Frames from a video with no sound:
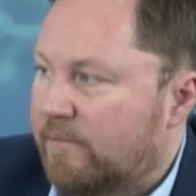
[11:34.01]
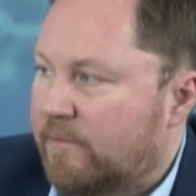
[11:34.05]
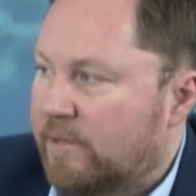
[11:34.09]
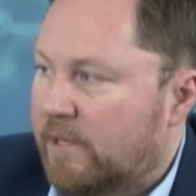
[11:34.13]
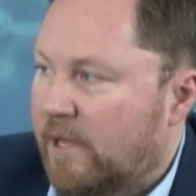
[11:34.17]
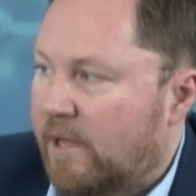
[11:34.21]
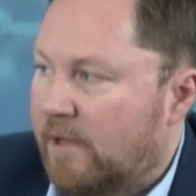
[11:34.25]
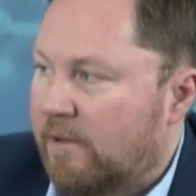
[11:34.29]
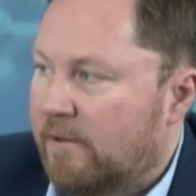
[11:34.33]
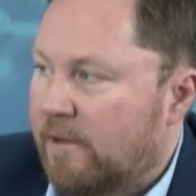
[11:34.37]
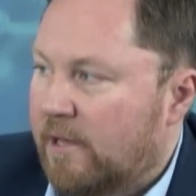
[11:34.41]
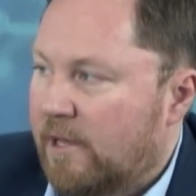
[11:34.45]

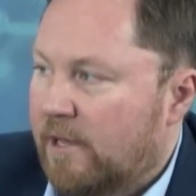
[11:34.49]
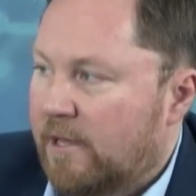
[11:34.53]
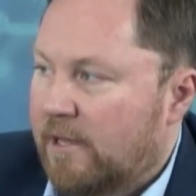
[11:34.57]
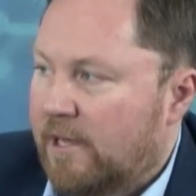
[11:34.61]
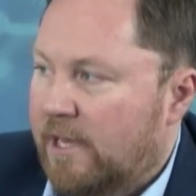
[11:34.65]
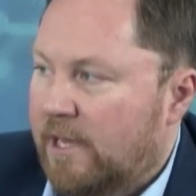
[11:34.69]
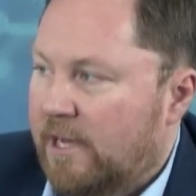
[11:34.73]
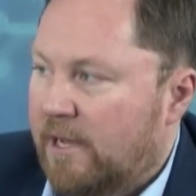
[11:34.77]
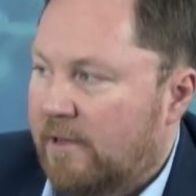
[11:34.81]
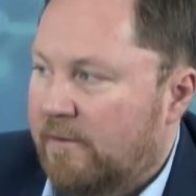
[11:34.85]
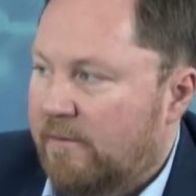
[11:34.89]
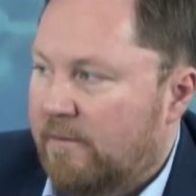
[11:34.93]
So,
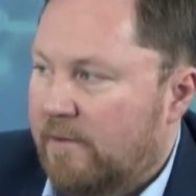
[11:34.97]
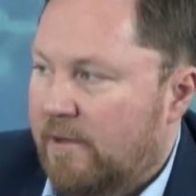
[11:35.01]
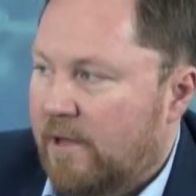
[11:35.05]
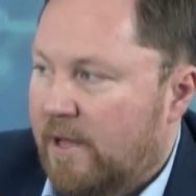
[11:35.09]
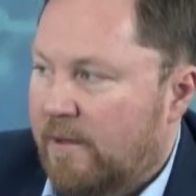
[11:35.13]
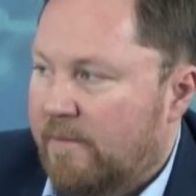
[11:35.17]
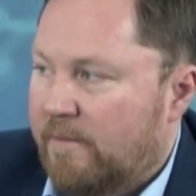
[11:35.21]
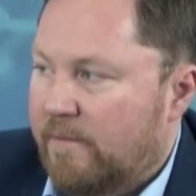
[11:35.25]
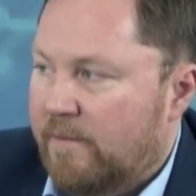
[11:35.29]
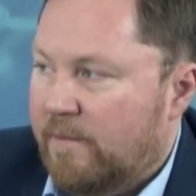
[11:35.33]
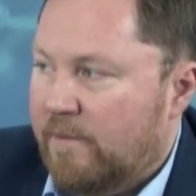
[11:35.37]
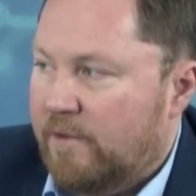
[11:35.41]
you know,
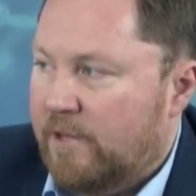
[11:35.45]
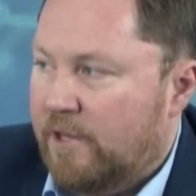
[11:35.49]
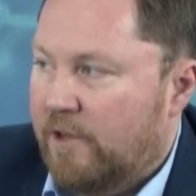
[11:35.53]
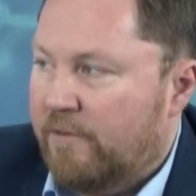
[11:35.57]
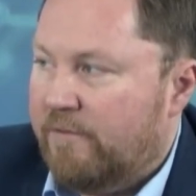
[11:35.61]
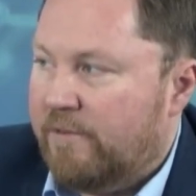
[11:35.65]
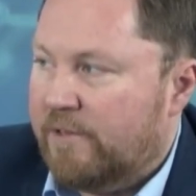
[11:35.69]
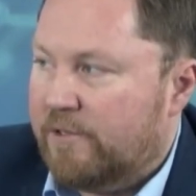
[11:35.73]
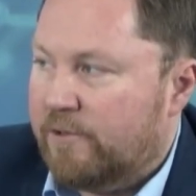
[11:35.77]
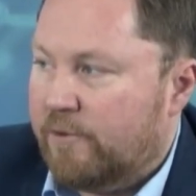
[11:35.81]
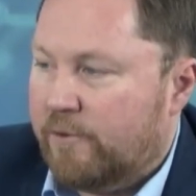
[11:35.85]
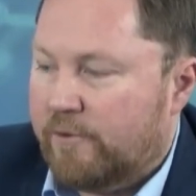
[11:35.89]
new
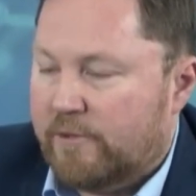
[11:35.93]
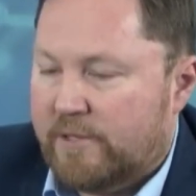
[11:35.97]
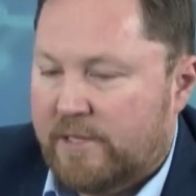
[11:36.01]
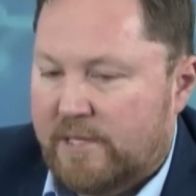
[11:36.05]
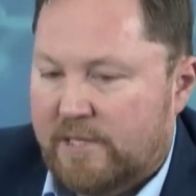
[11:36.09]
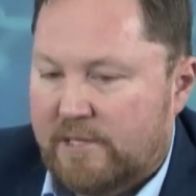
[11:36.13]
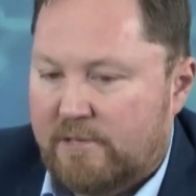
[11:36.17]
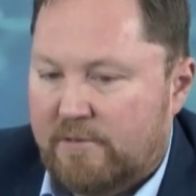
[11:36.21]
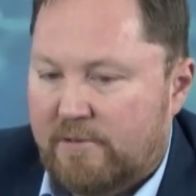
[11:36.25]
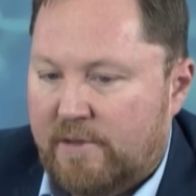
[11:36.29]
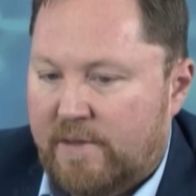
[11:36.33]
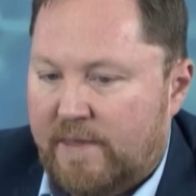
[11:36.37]

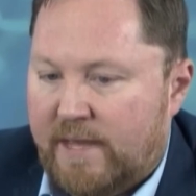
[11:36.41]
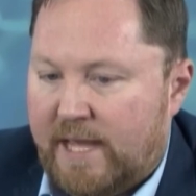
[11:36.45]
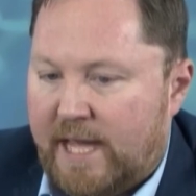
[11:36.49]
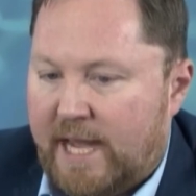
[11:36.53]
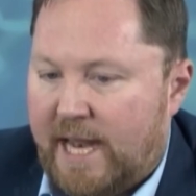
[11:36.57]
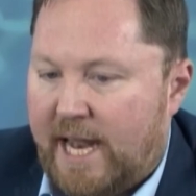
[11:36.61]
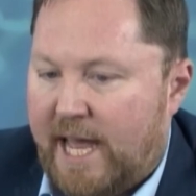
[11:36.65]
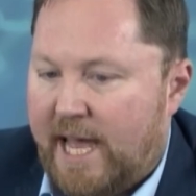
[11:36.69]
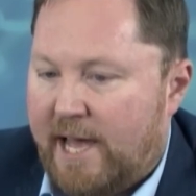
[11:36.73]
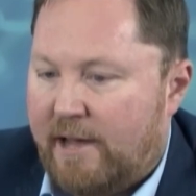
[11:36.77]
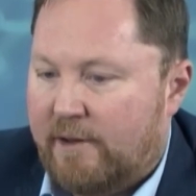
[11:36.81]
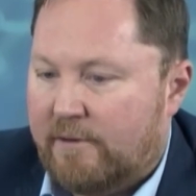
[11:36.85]
resources are in the
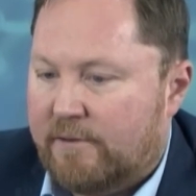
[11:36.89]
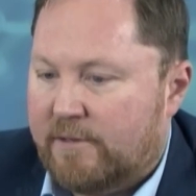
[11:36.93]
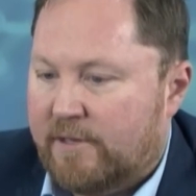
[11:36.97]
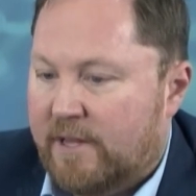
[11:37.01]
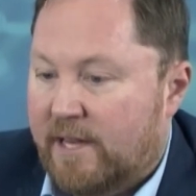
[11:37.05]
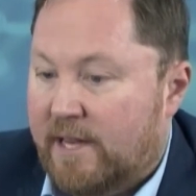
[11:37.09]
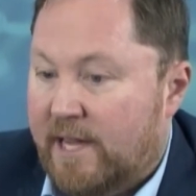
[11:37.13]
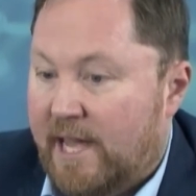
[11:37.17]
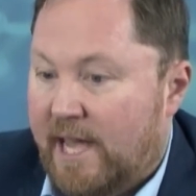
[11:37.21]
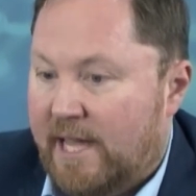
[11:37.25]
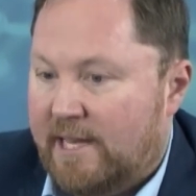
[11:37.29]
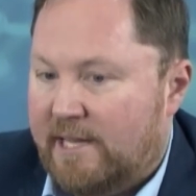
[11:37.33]
cloud
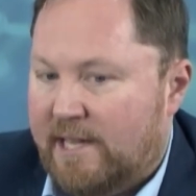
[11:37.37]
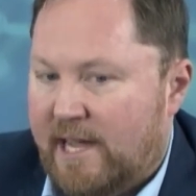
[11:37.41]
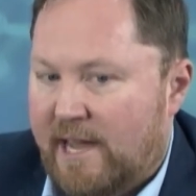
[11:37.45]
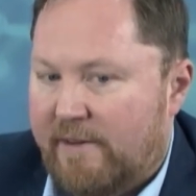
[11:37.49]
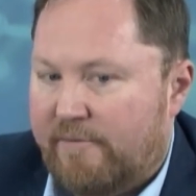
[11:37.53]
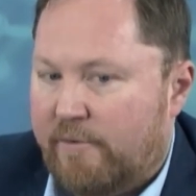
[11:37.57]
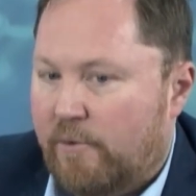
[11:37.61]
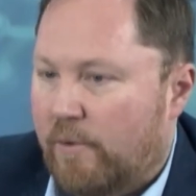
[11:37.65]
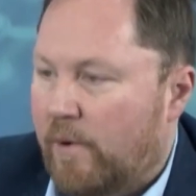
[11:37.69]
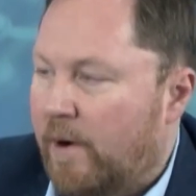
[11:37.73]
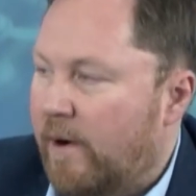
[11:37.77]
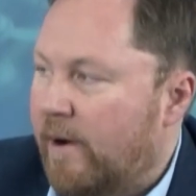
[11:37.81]
and
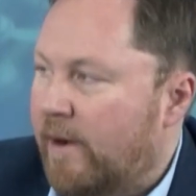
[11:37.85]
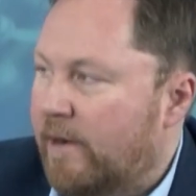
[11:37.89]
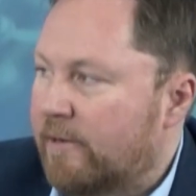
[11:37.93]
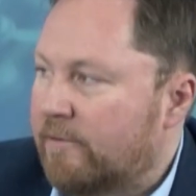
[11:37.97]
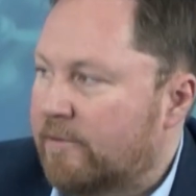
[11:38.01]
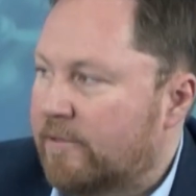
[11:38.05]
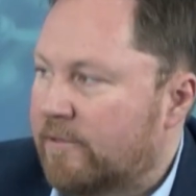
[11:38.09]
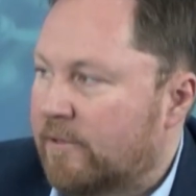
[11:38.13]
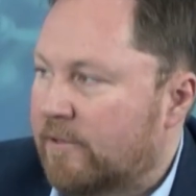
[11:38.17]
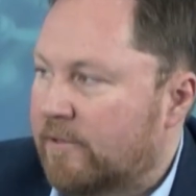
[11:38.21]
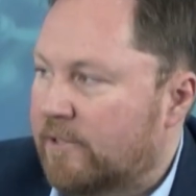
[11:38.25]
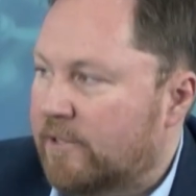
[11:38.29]
everywhere
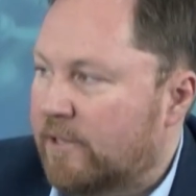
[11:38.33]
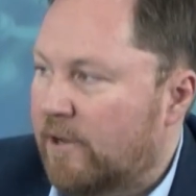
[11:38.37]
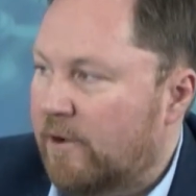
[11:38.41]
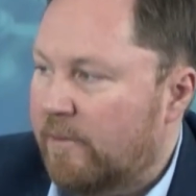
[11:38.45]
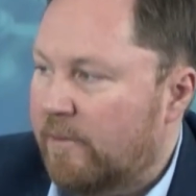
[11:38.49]
else on top.